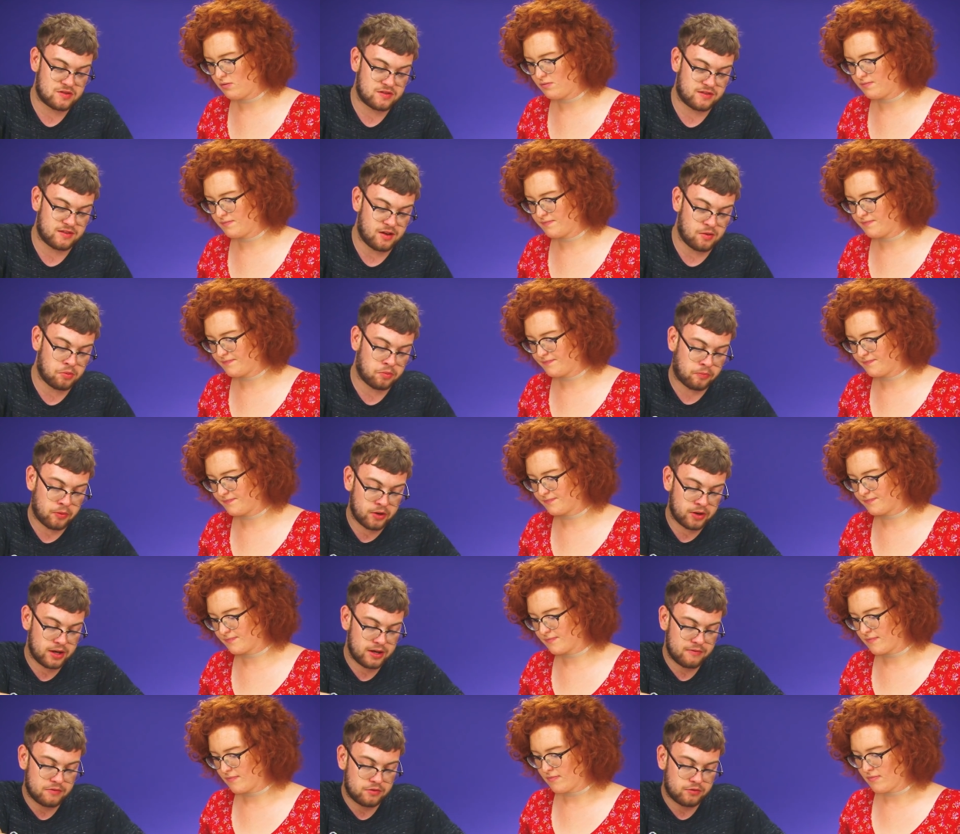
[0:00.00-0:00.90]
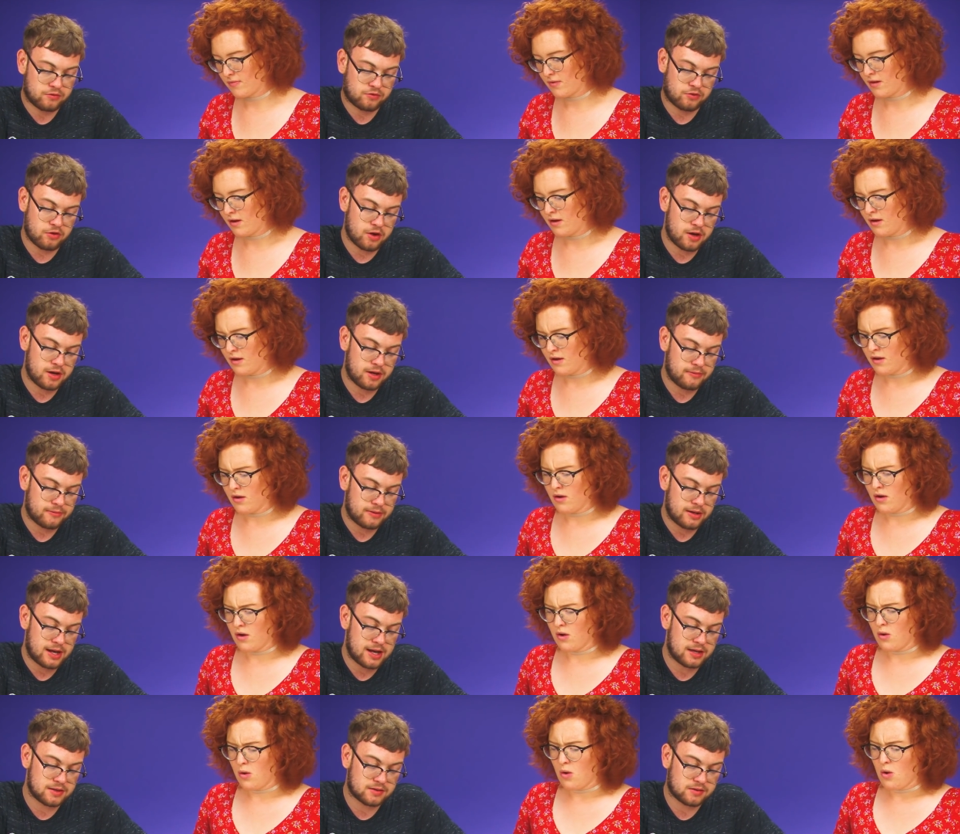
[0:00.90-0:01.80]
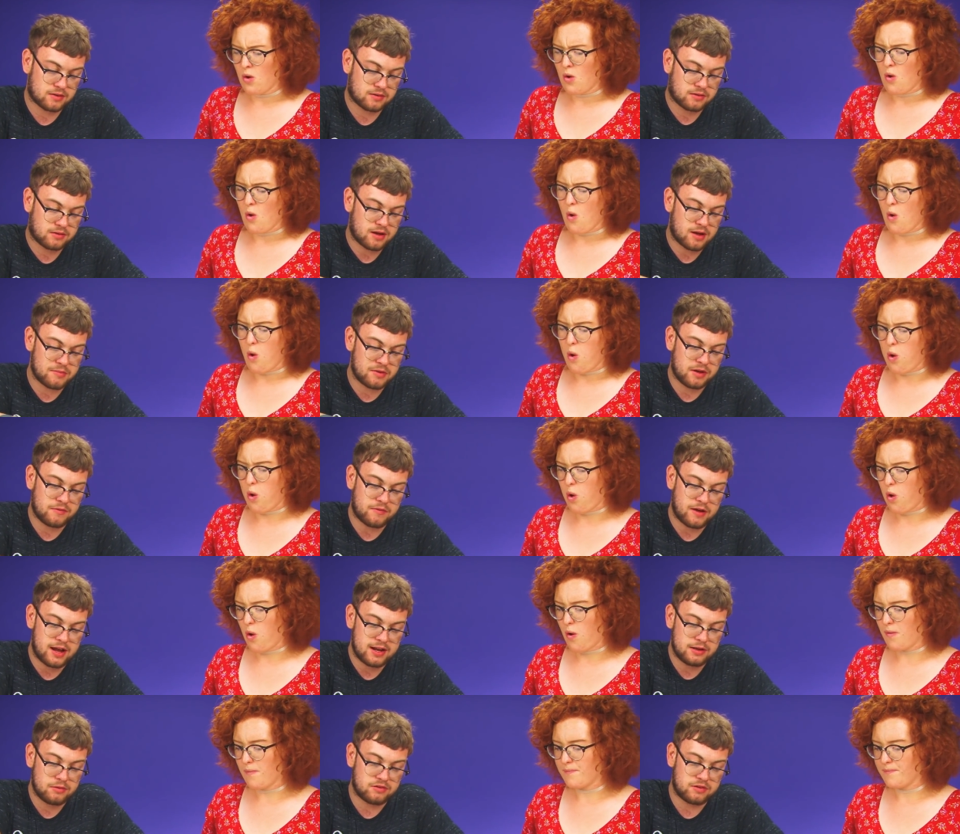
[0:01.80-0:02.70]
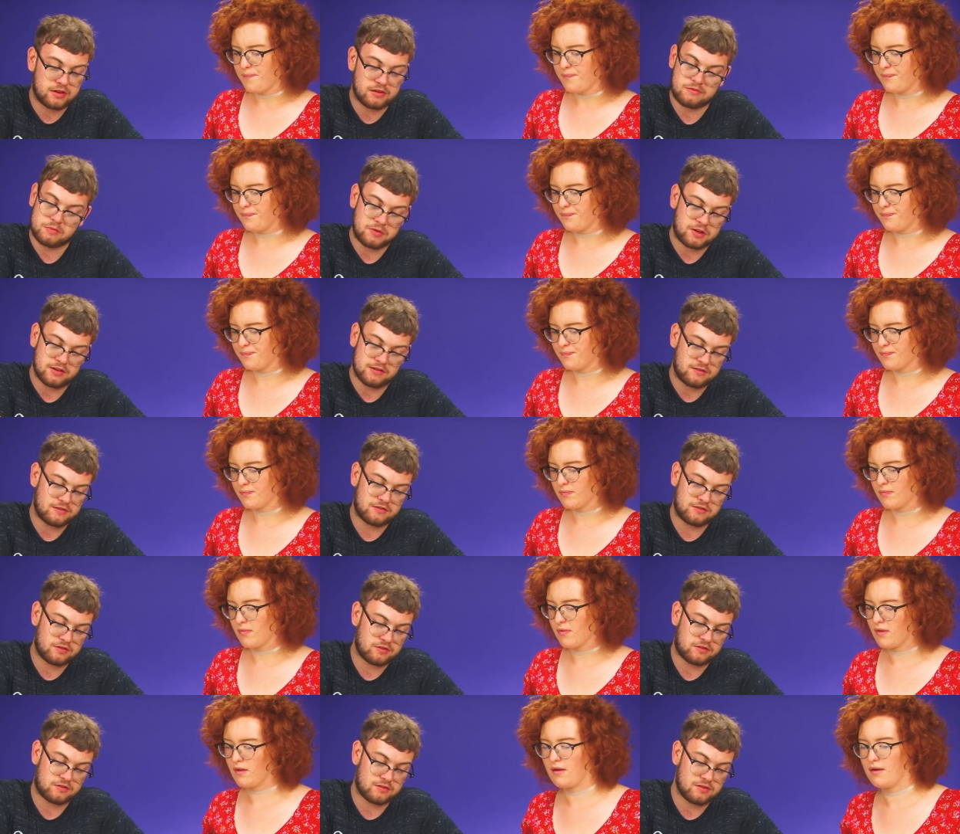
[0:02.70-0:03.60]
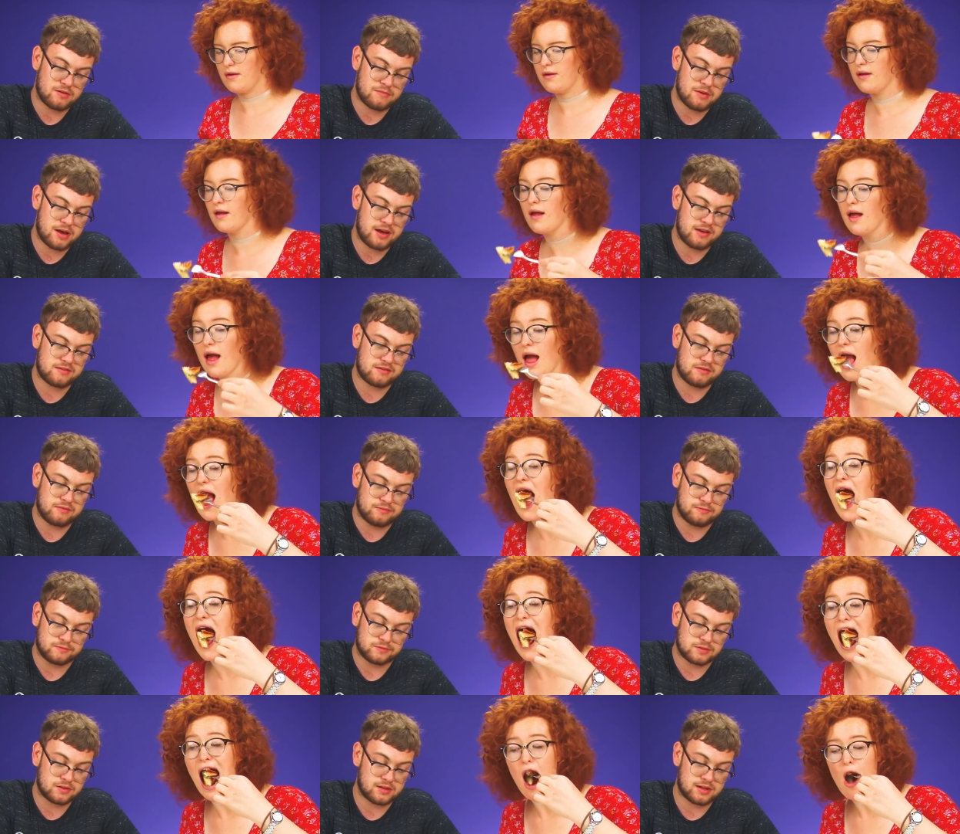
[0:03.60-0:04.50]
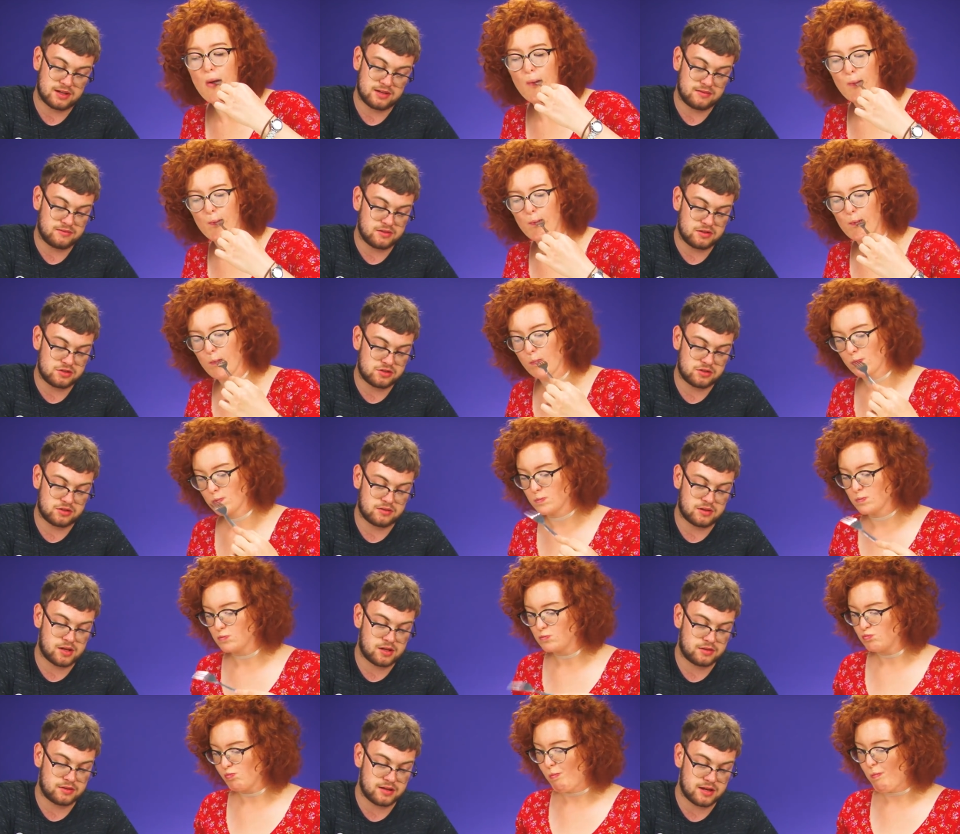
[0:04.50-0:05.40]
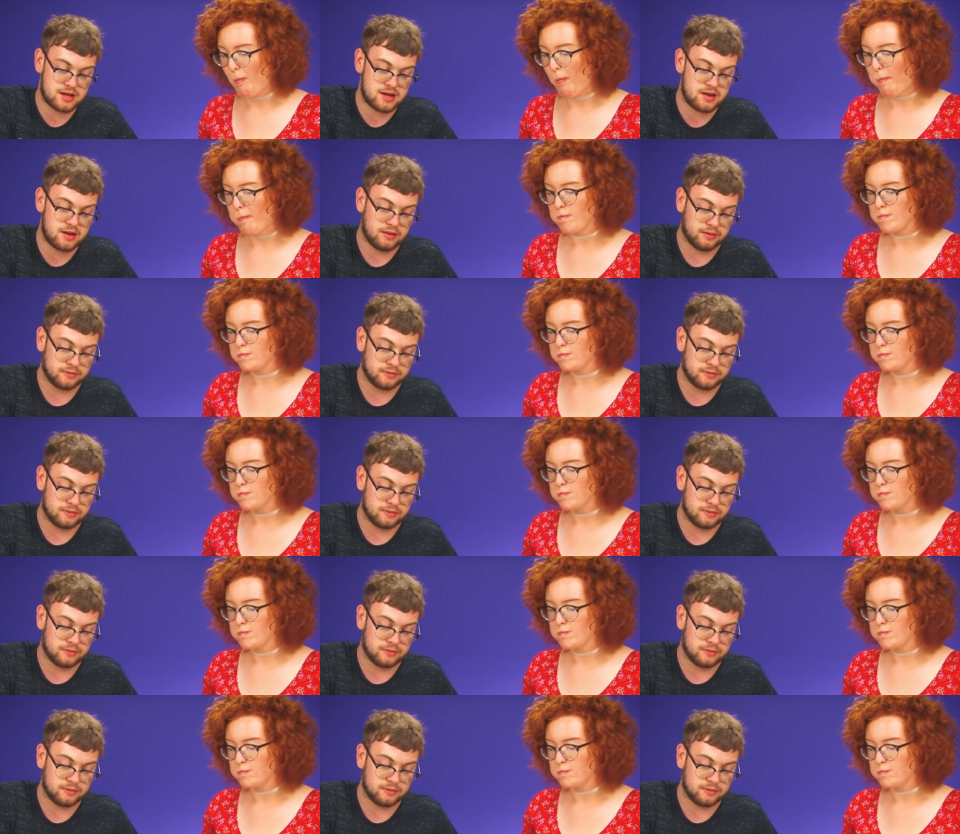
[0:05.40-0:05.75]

Speaker 1: There's no point in even trying to add comedy value to this because it's just amazing and you should all eat